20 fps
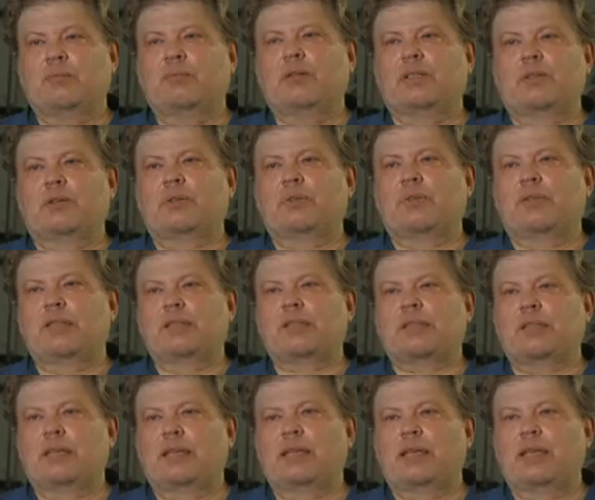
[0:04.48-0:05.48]
up until
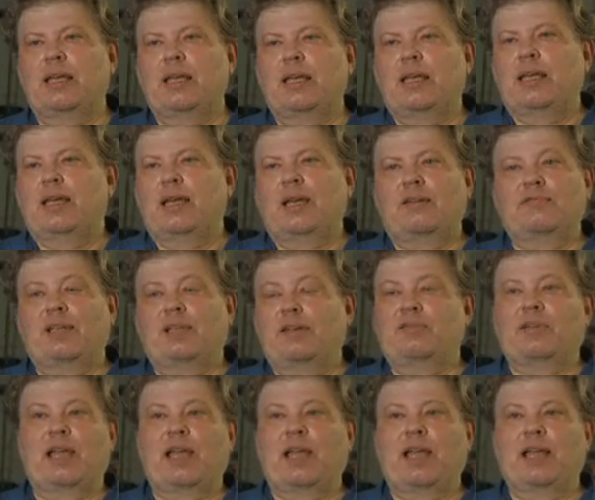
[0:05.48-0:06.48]
recently, I've
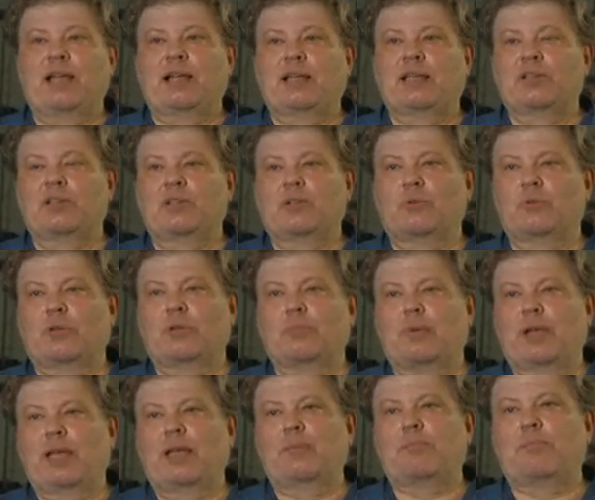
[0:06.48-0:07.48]
never had an issue with
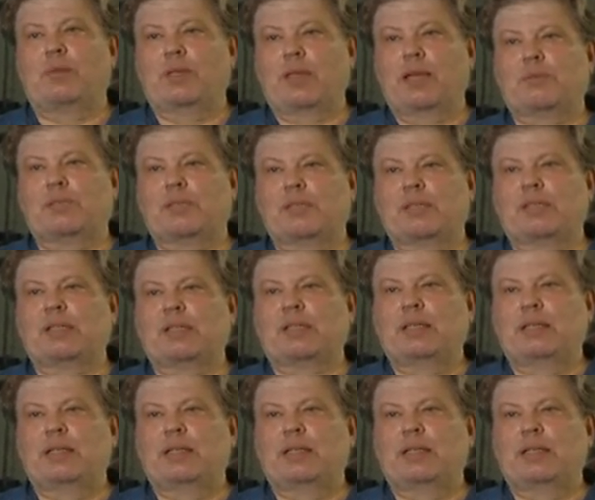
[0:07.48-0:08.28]
my epilepsy.